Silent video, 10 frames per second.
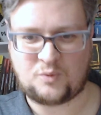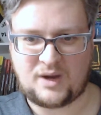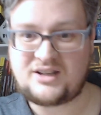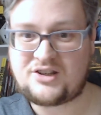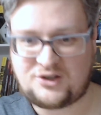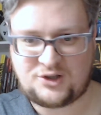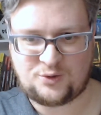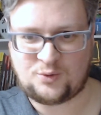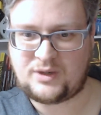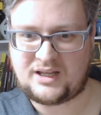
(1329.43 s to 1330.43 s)
went
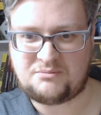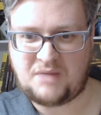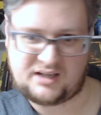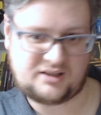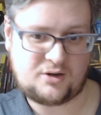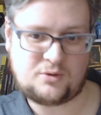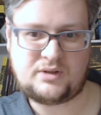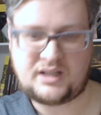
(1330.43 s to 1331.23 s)
to in Mango.